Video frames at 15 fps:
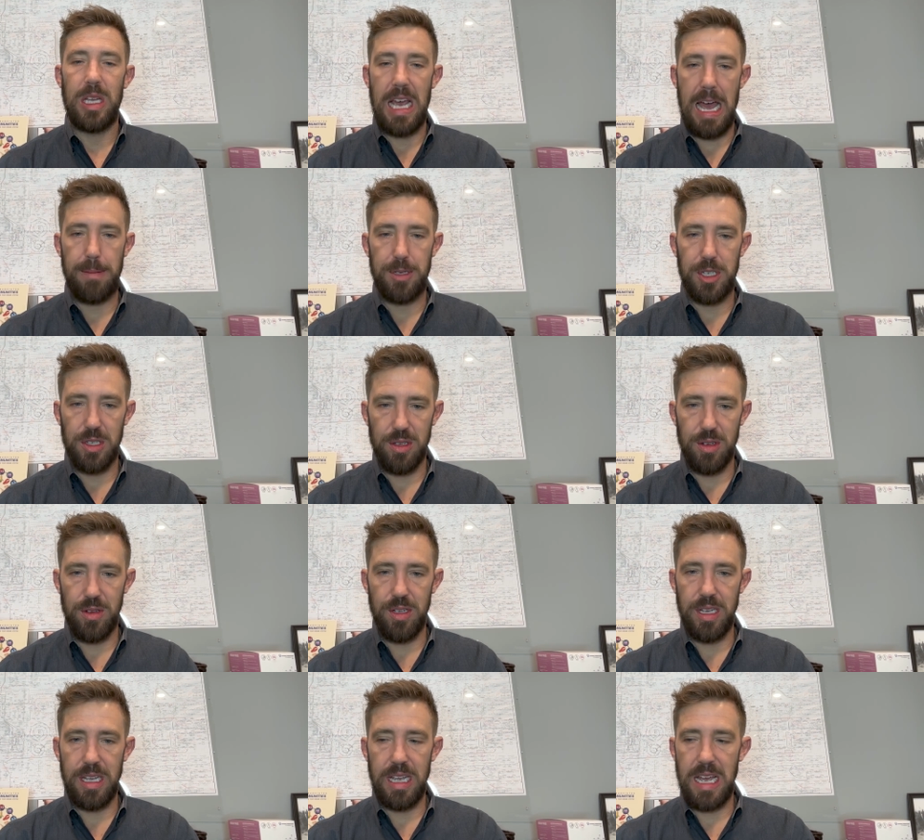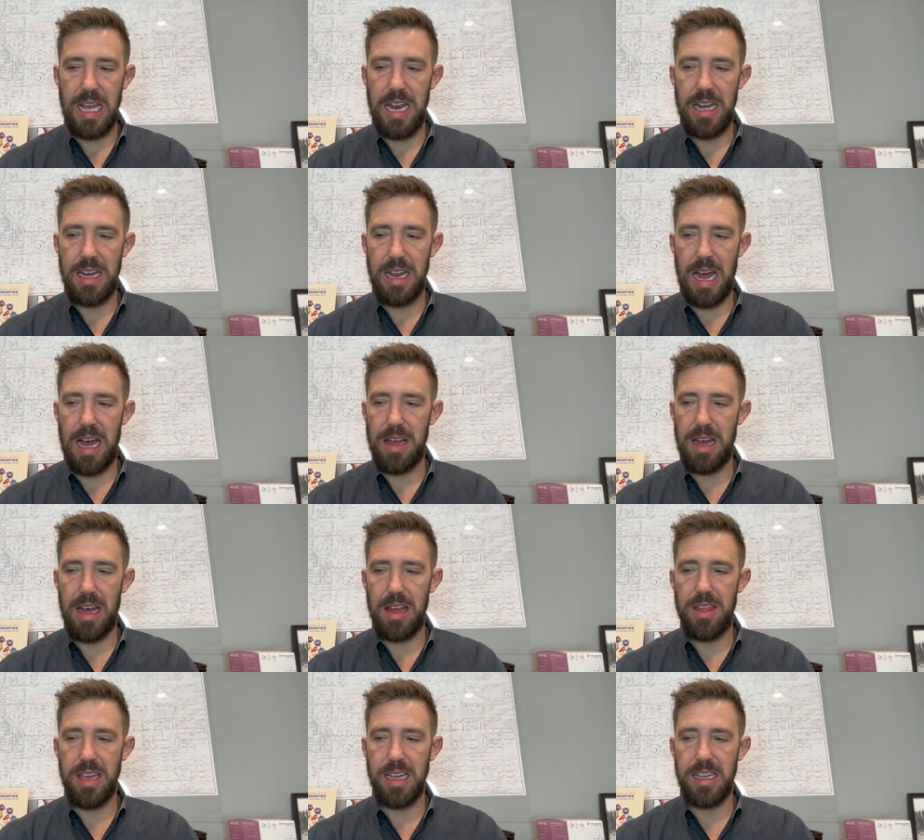Absolutely, and I, I
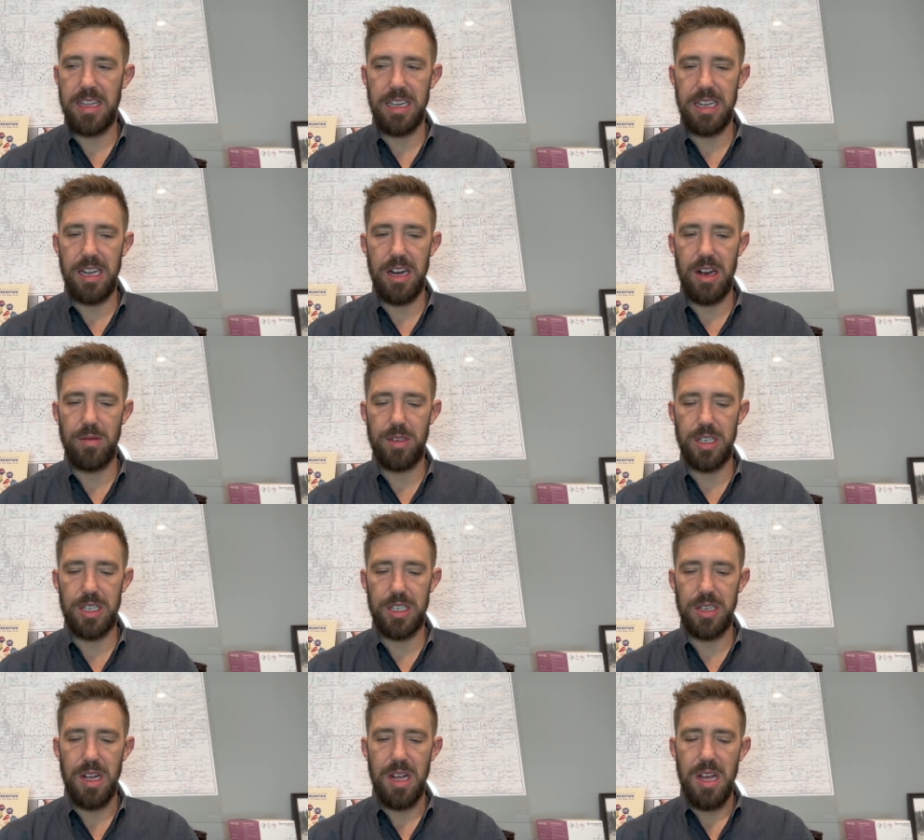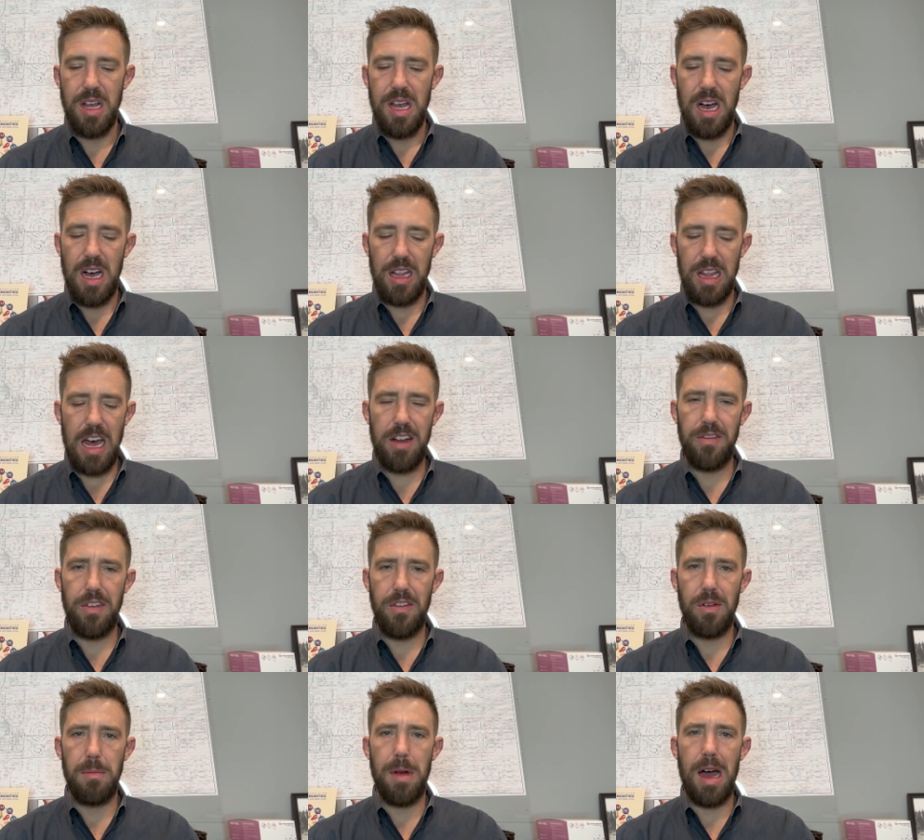think that you know just a lot of
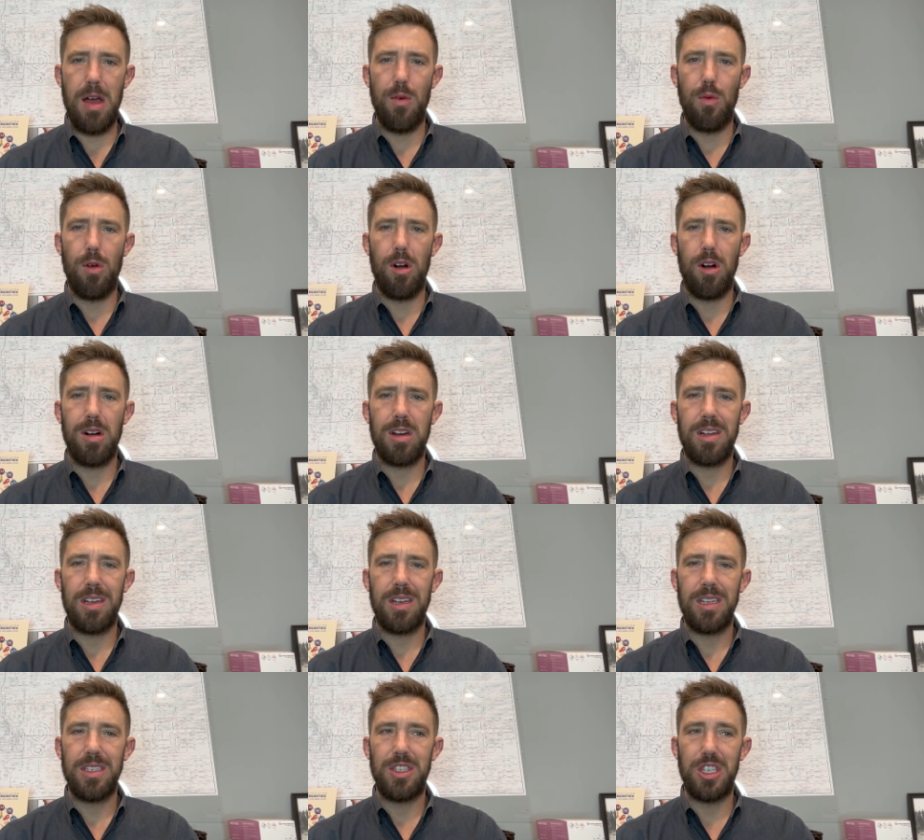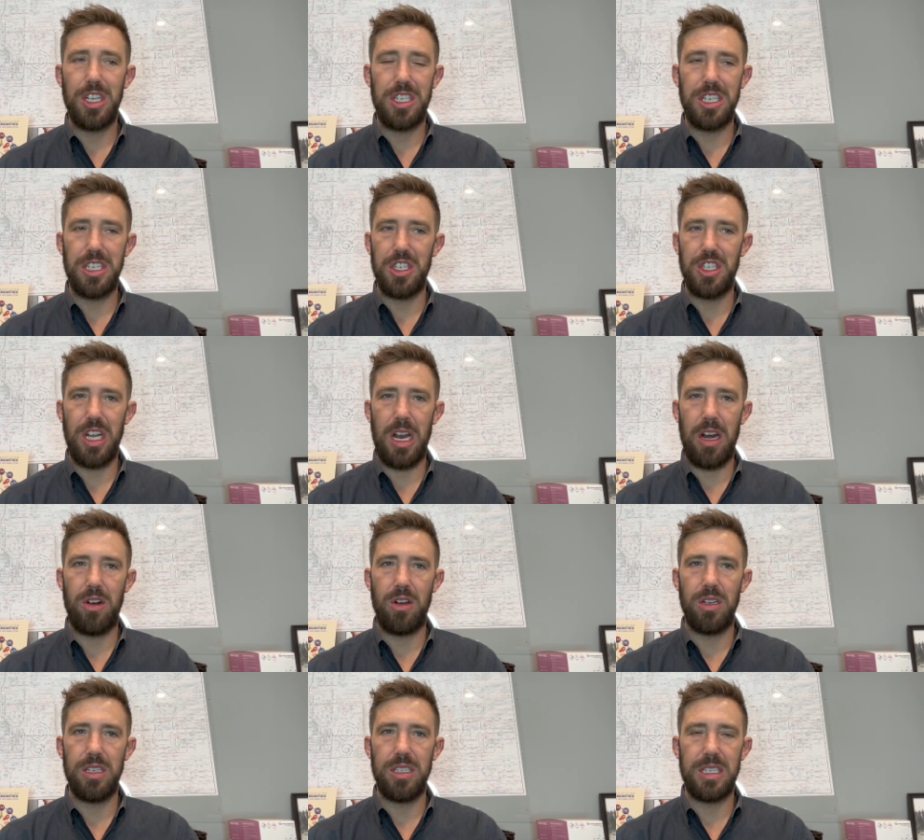even my work just in
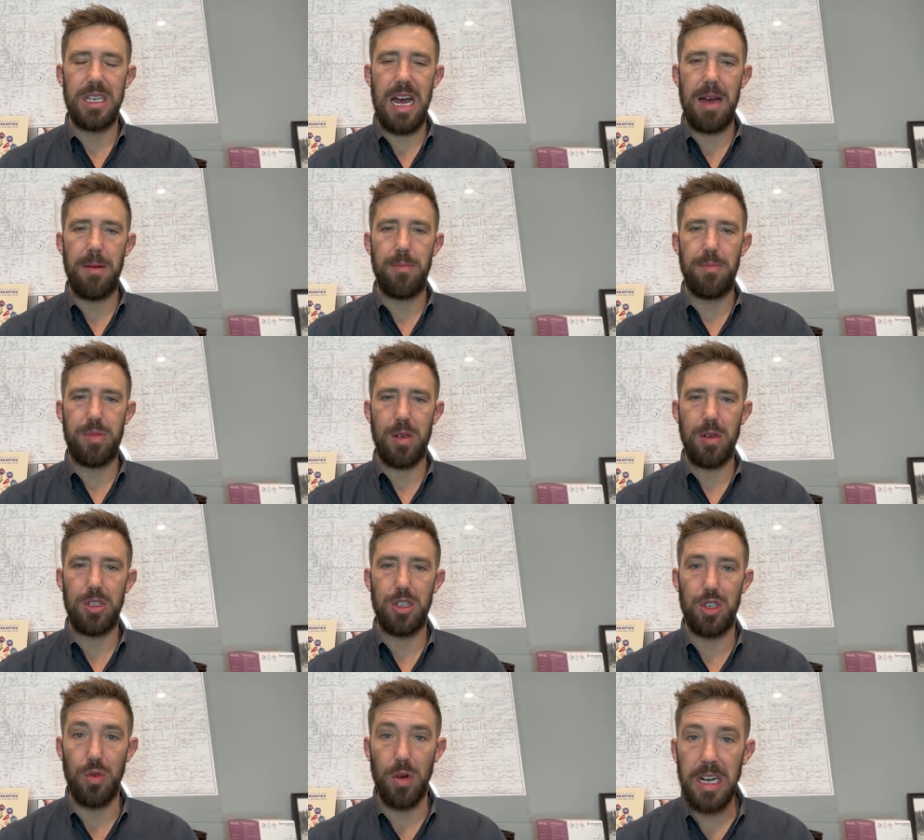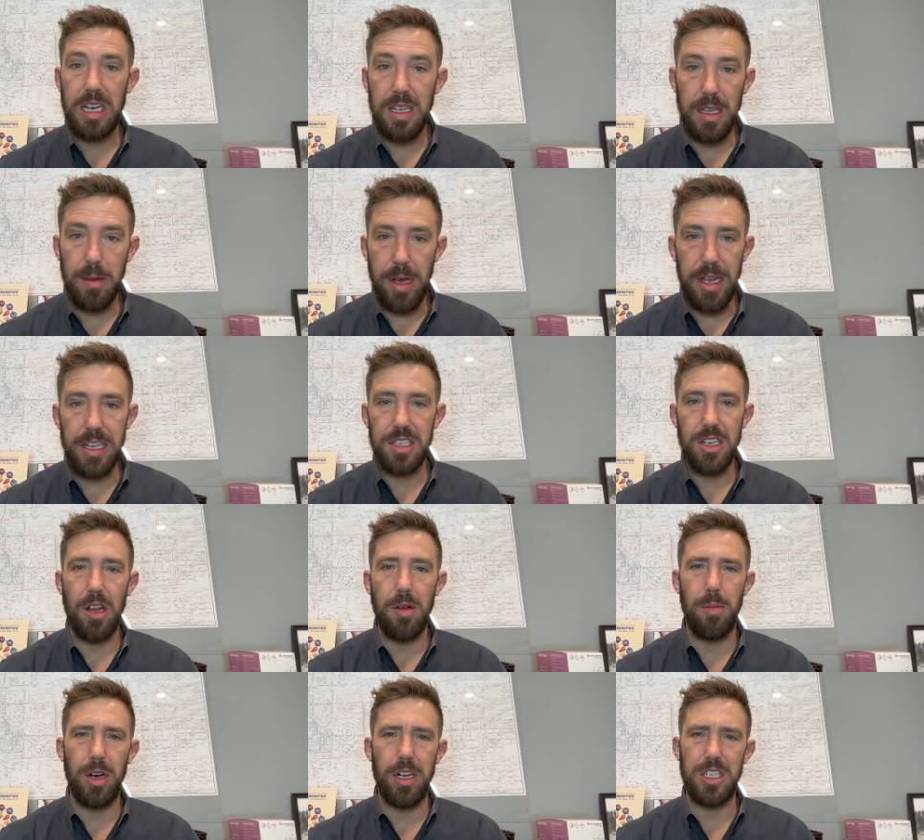general it's not strictly based
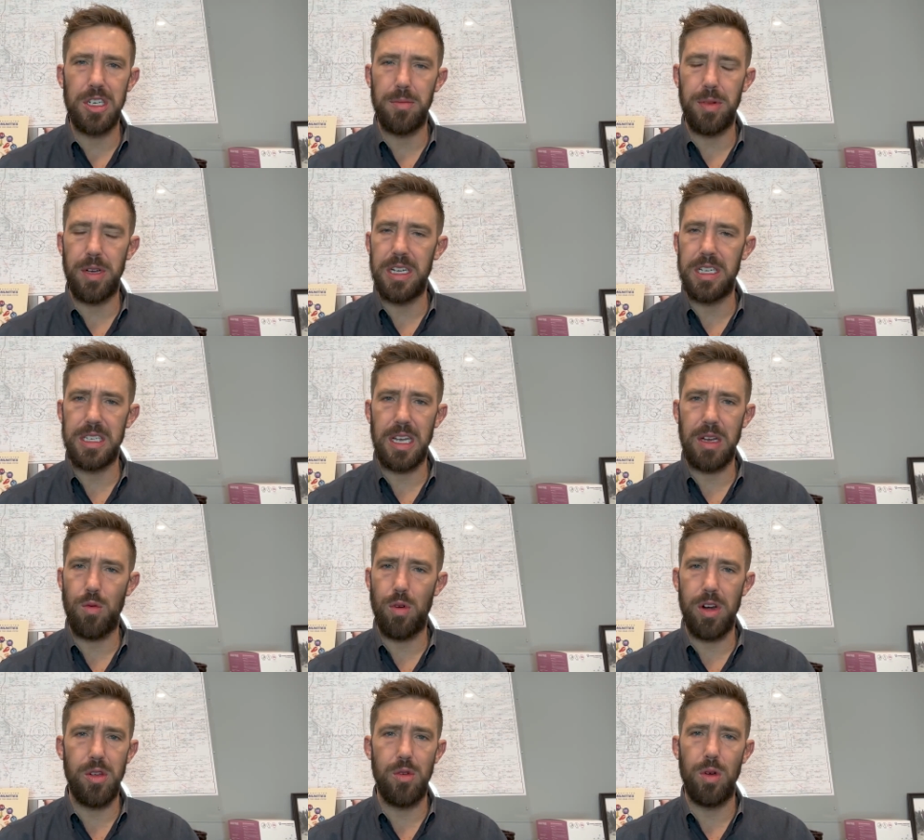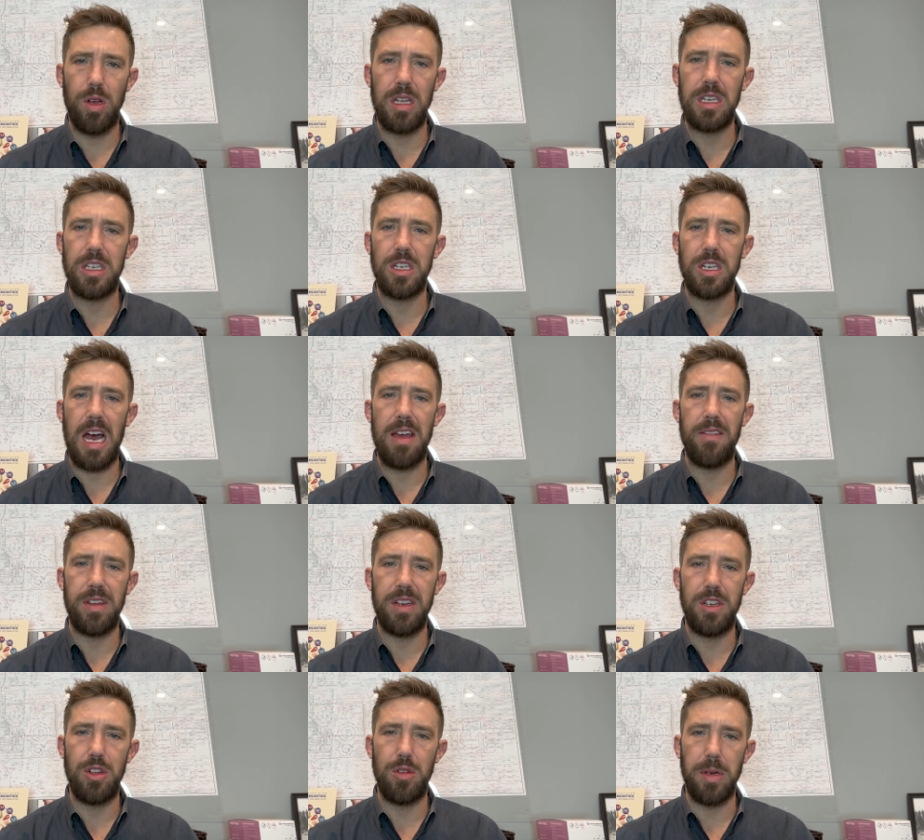on budget but it's like what are you willing to dive
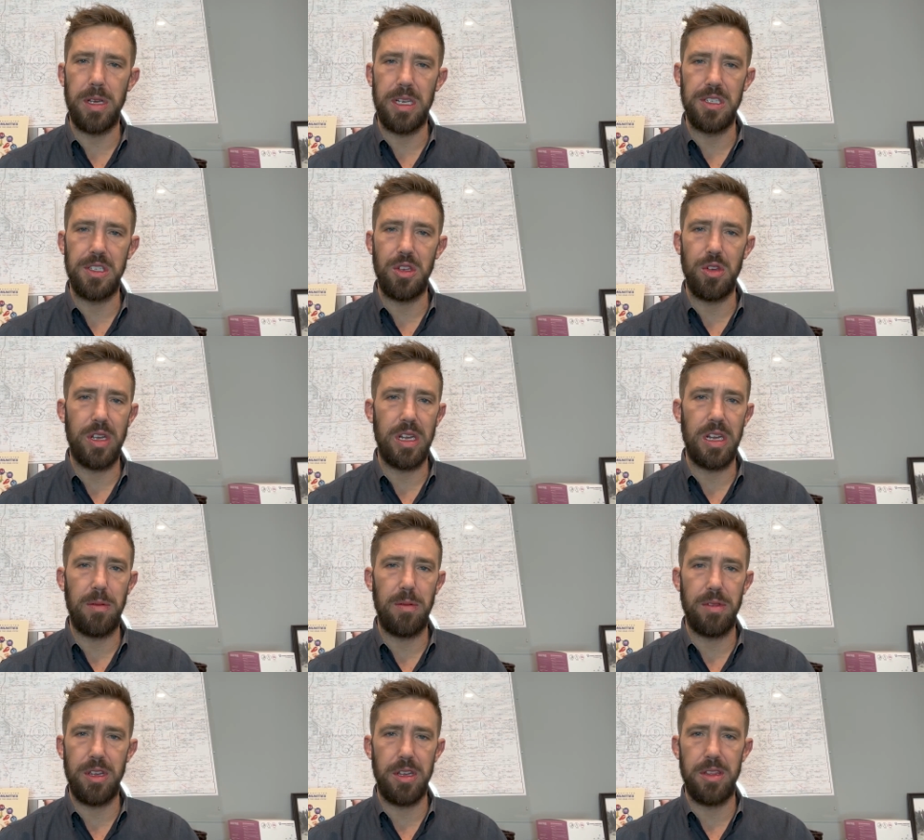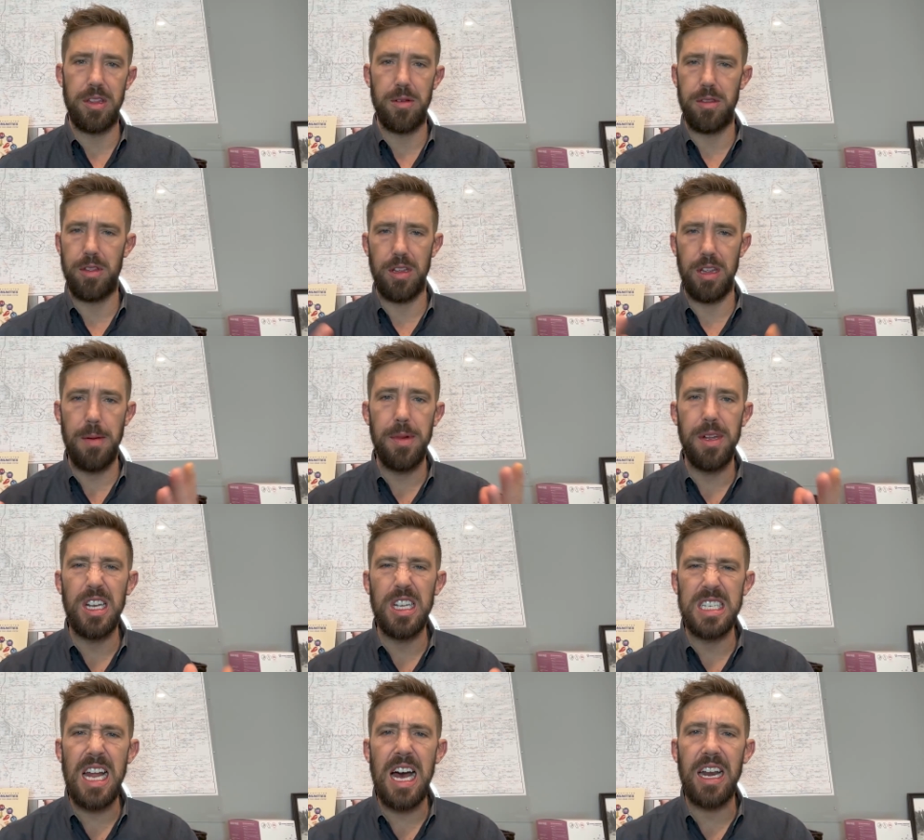into because you can the the, the limit
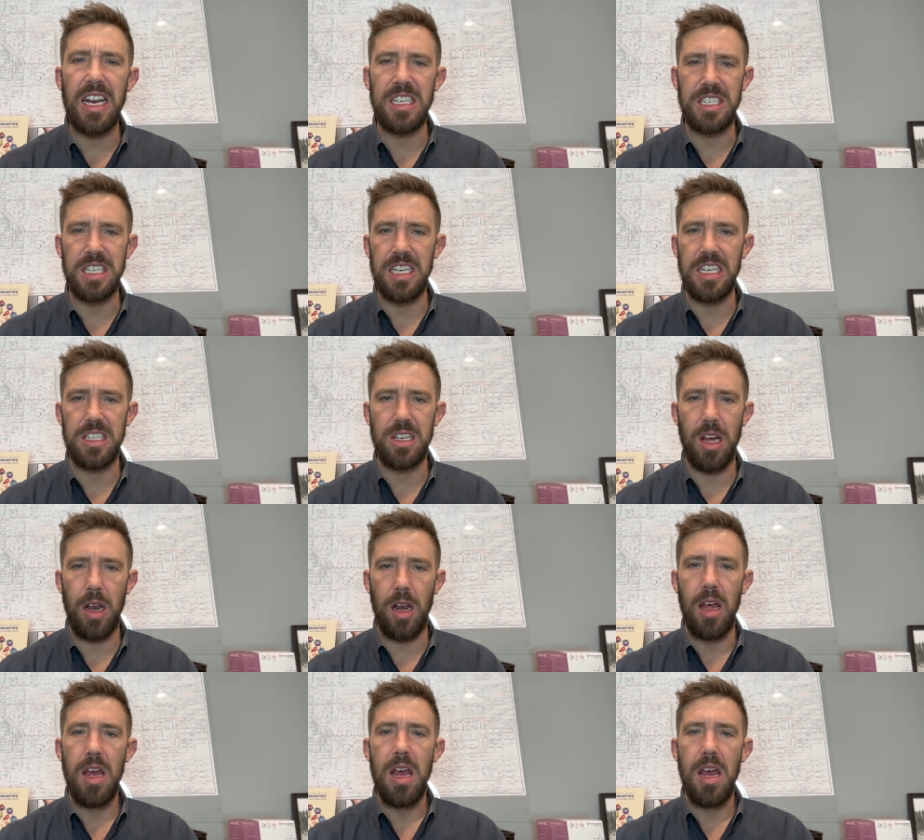does not exist on